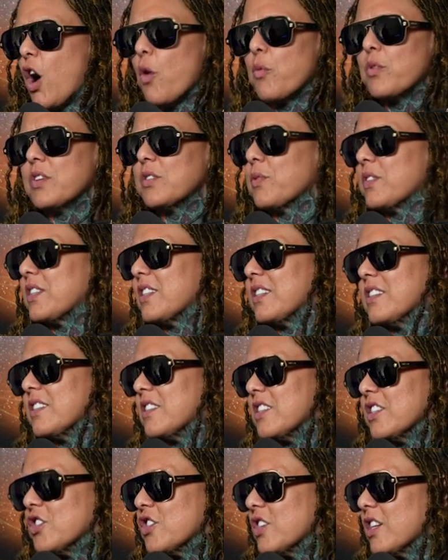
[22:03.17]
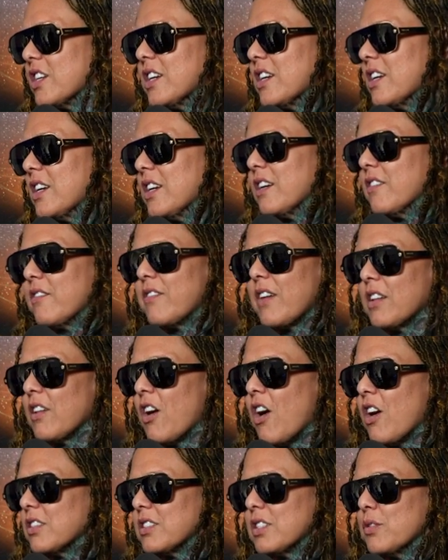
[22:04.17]
always went to decision. And if I
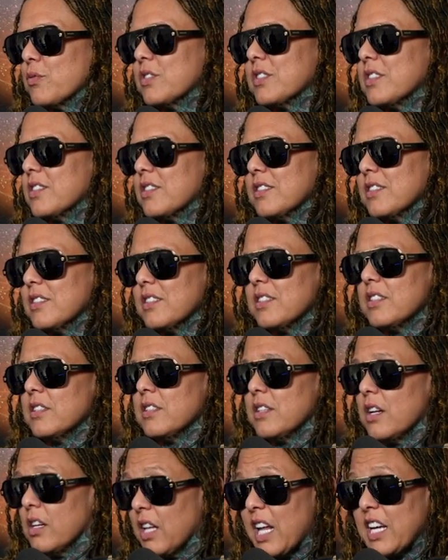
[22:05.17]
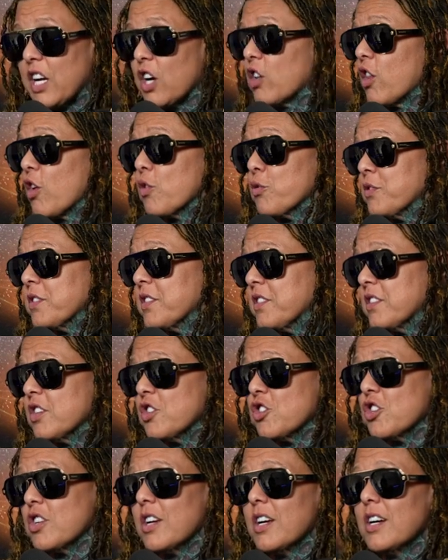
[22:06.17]
lost, it was to, like a close
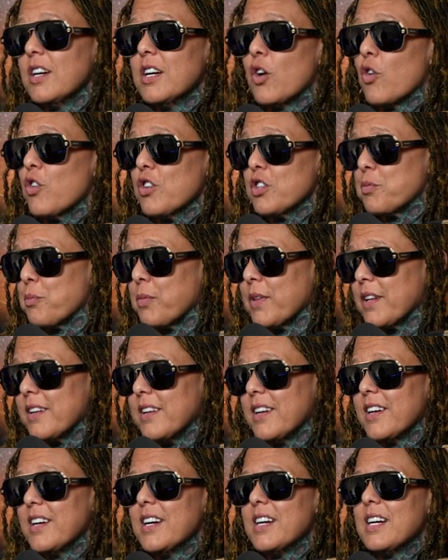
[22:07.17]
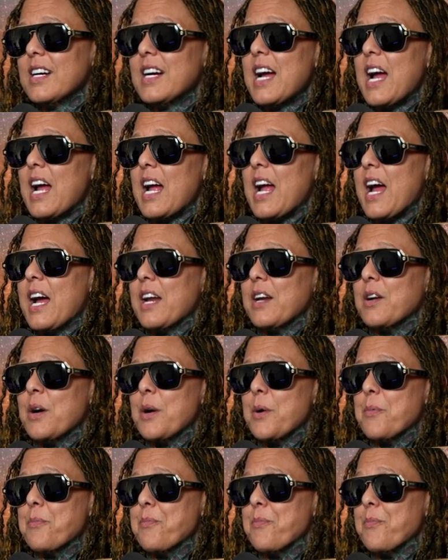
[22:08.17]
decision mm-hmm. or split. And
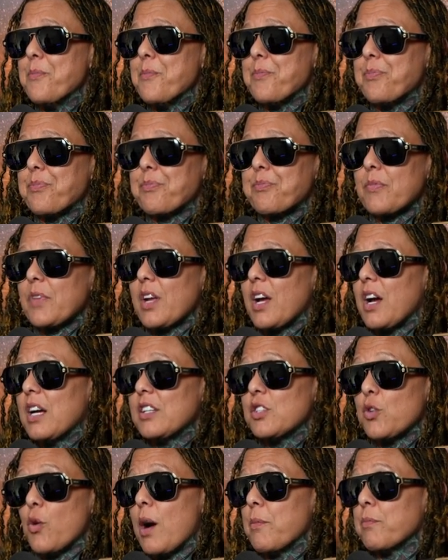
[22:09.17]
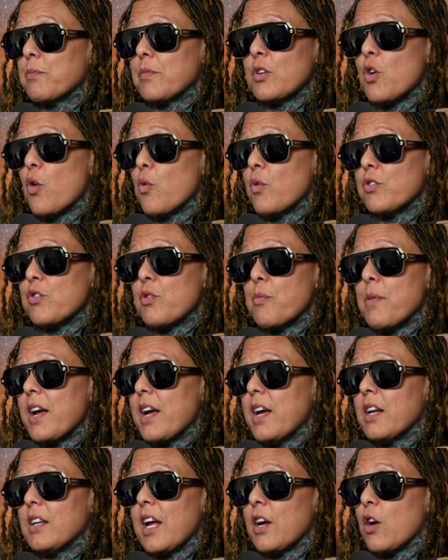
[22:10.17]
um, so I'm going through my
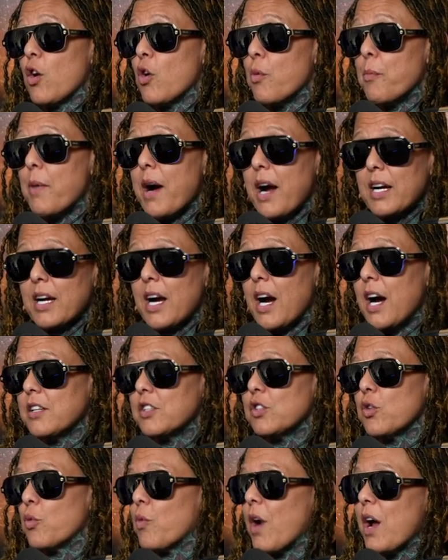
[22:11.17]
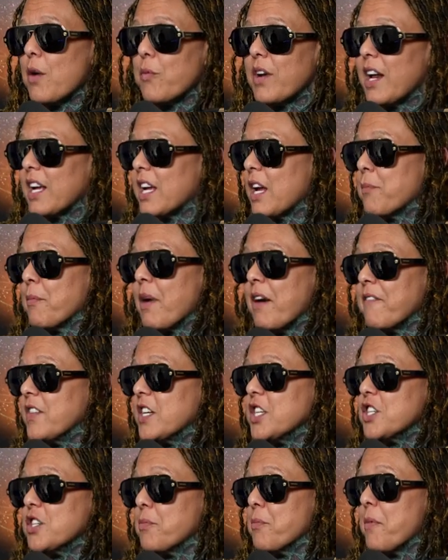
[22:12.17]
head like, oh my God. So right when I get my
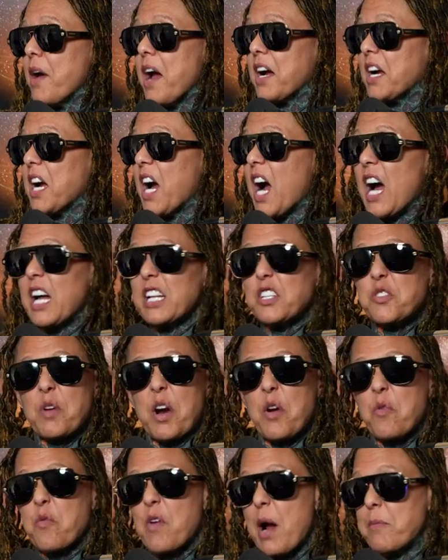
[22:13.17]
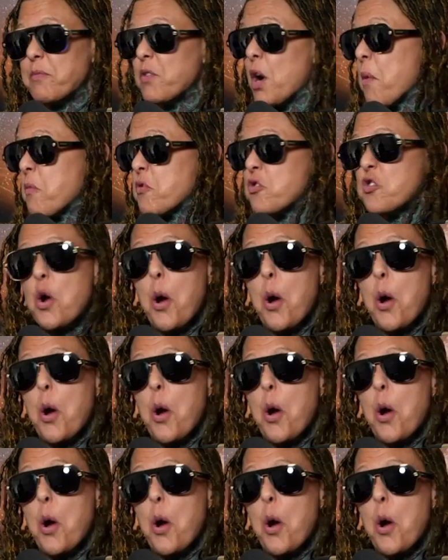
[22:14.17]
vision back, that's when I wrapped up.